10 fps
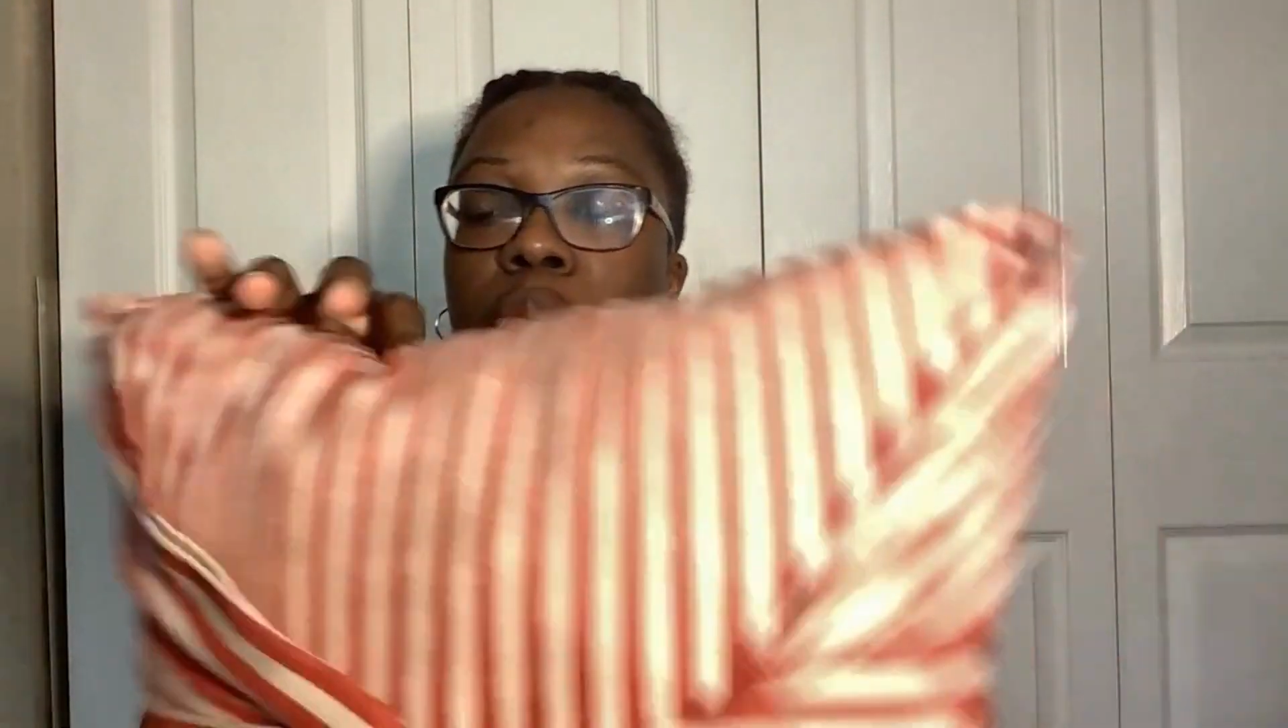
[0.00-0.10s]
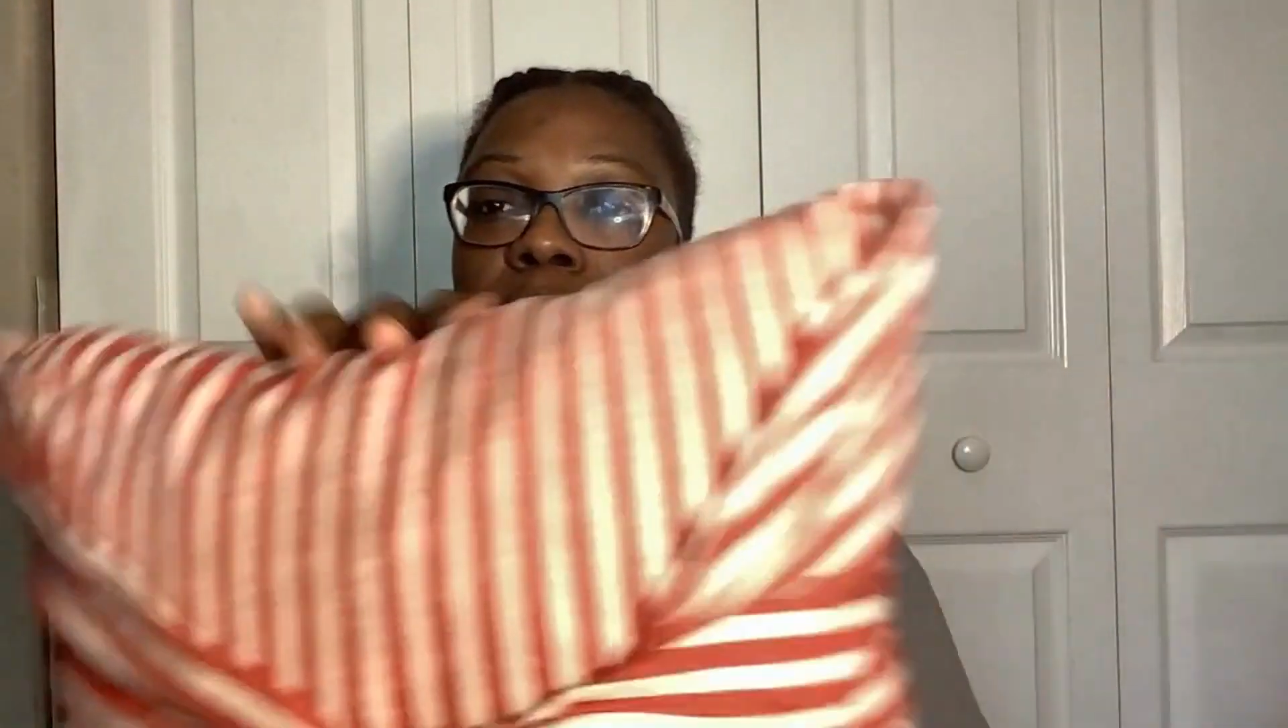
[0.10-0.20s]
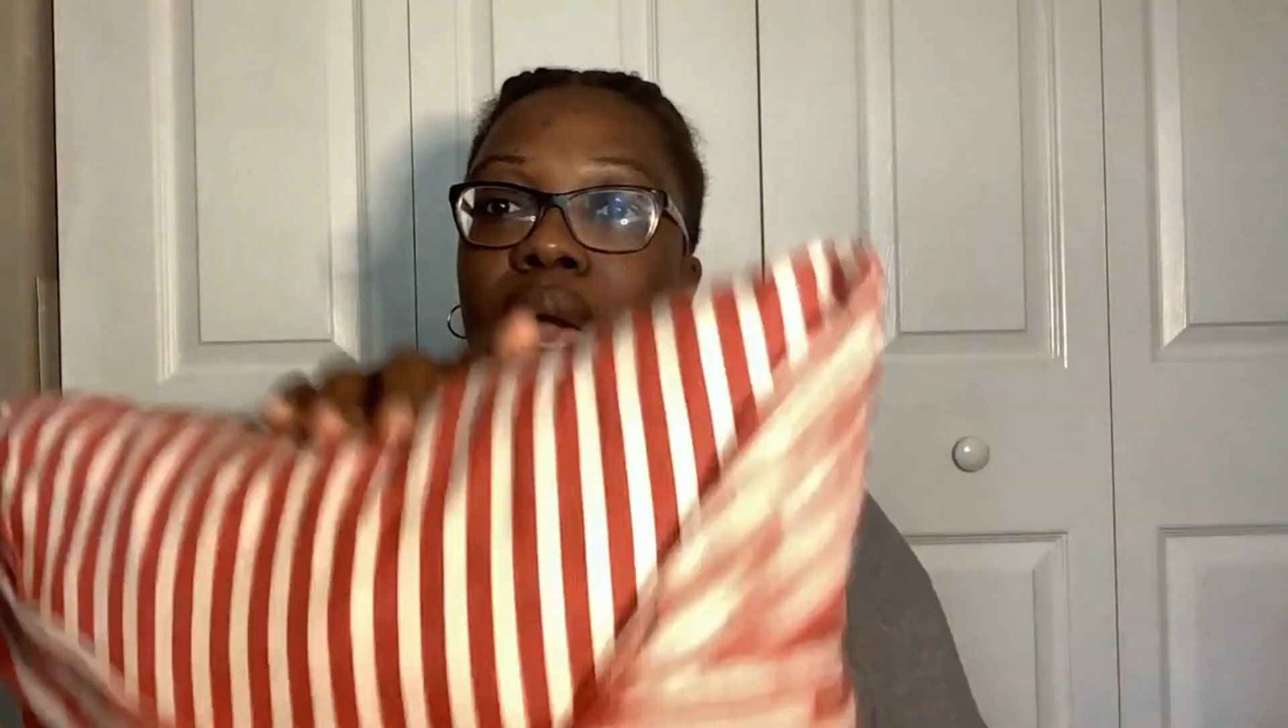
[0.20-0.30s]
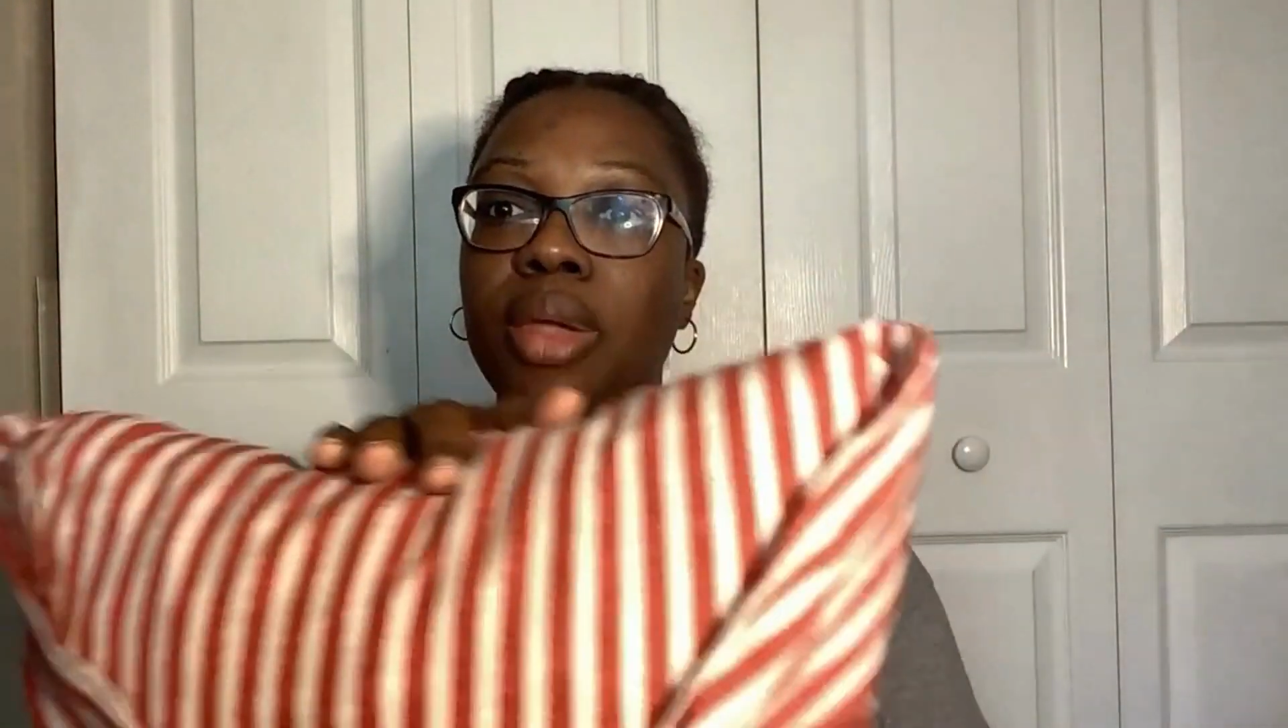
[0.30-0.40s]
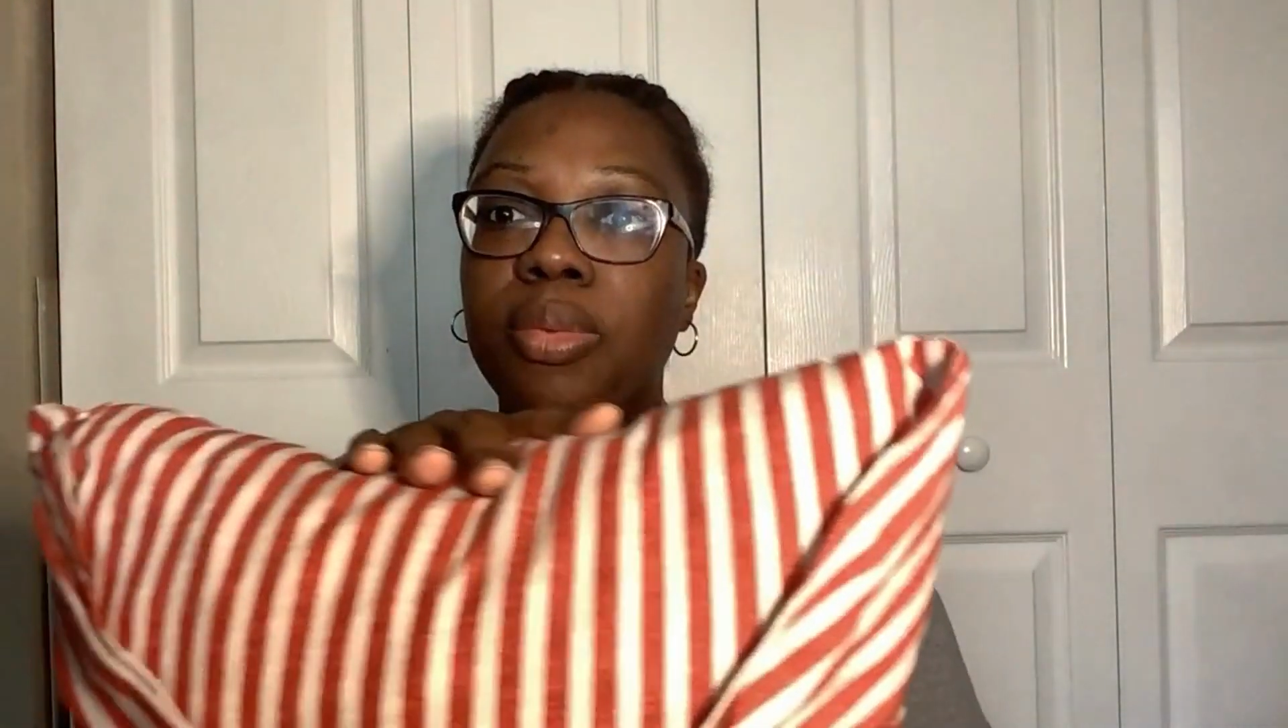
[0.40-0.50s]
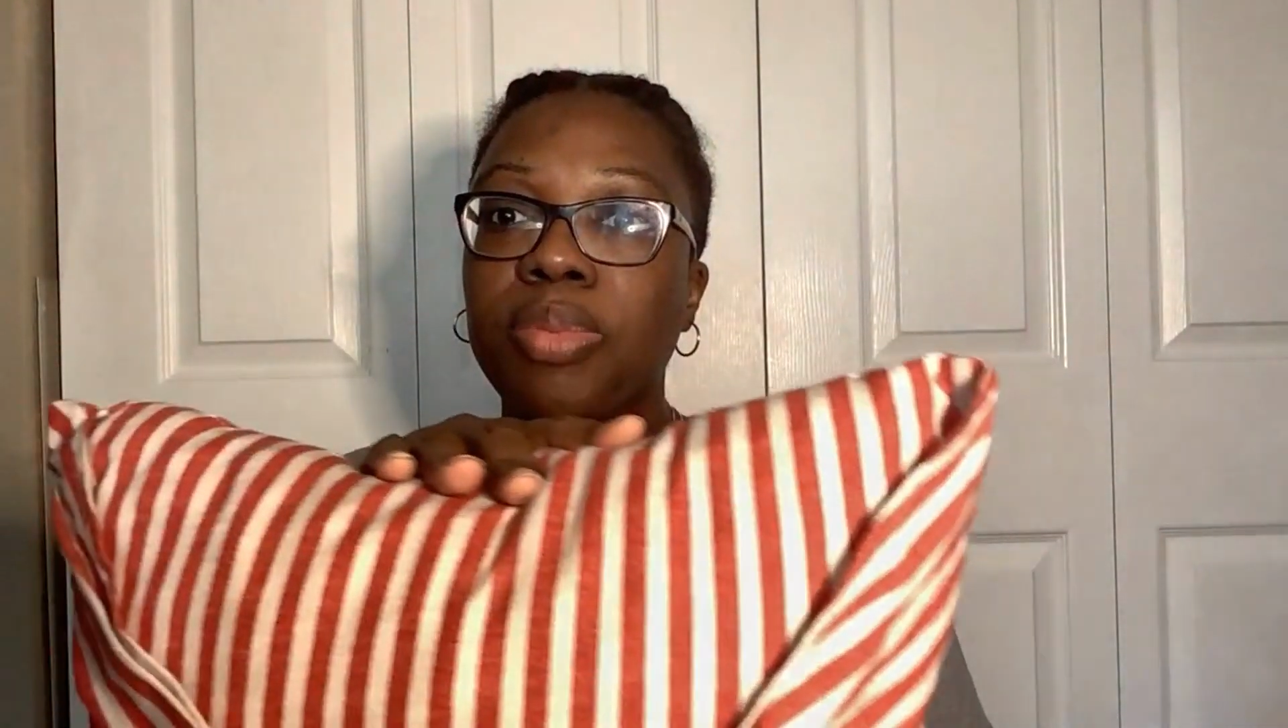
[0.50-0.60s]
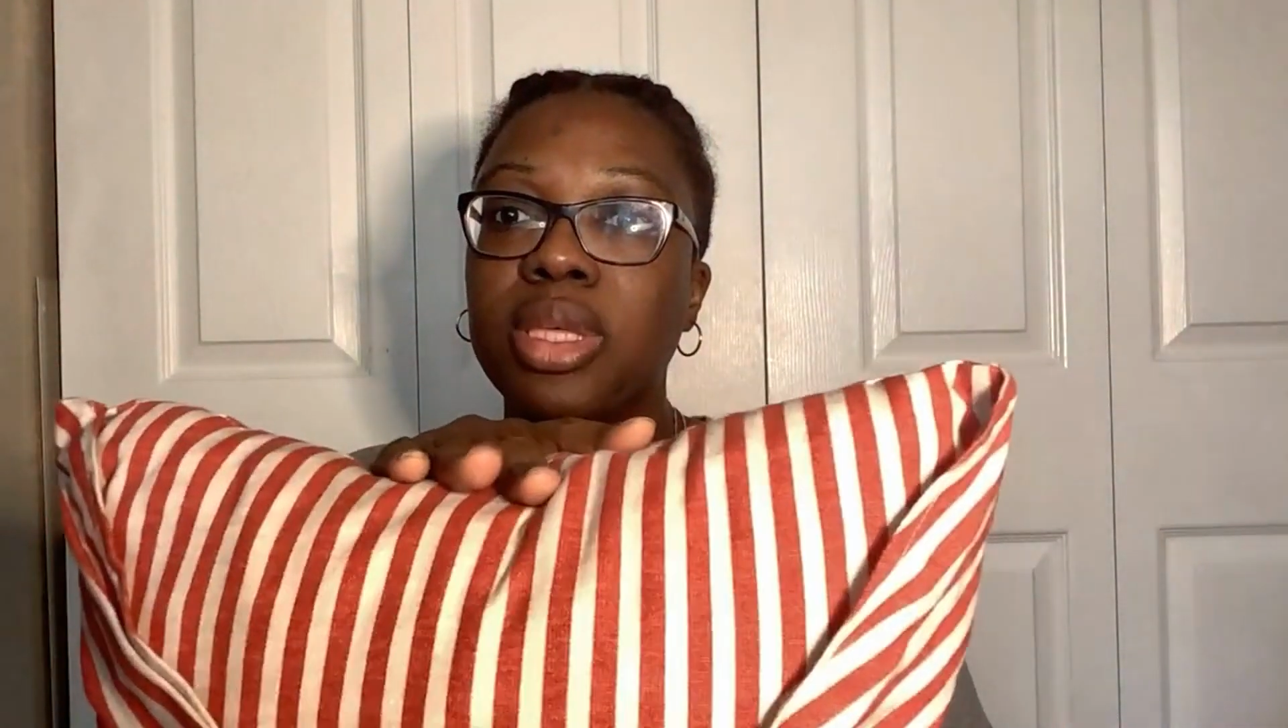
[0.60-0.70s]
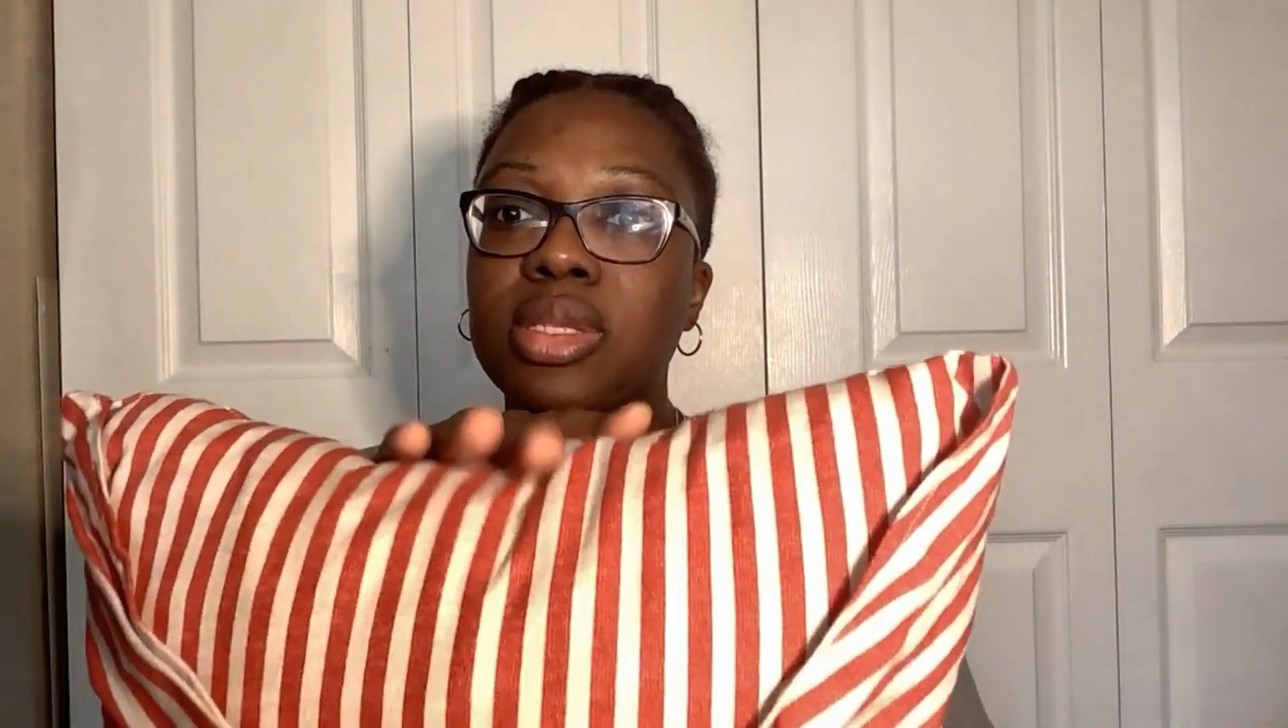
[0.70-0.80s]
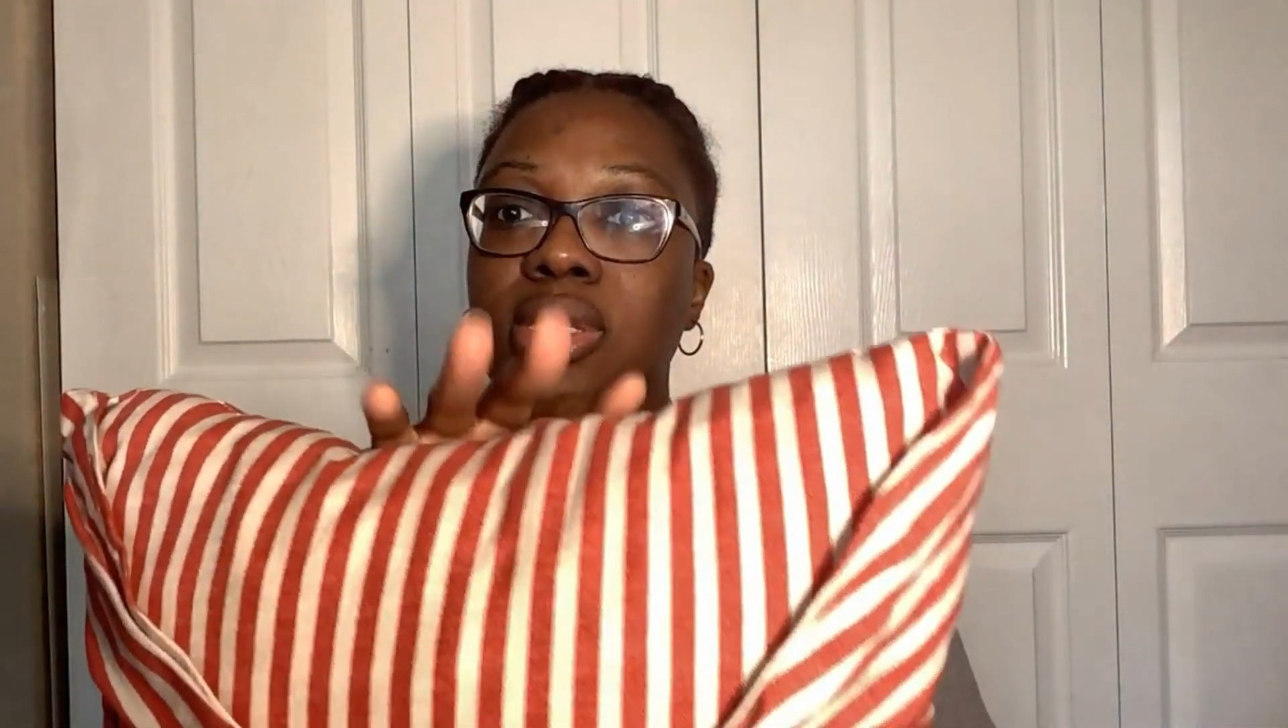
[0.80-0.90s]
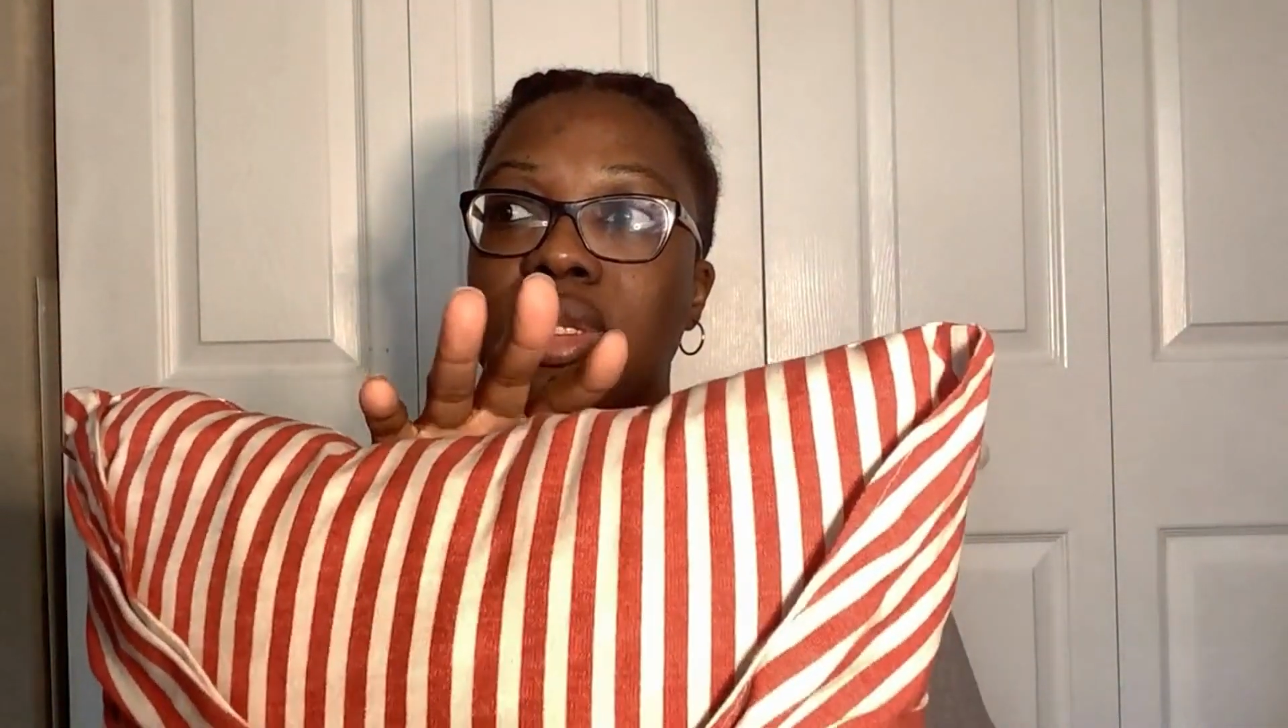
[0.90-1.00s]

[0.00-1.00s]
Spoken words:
pattern piece is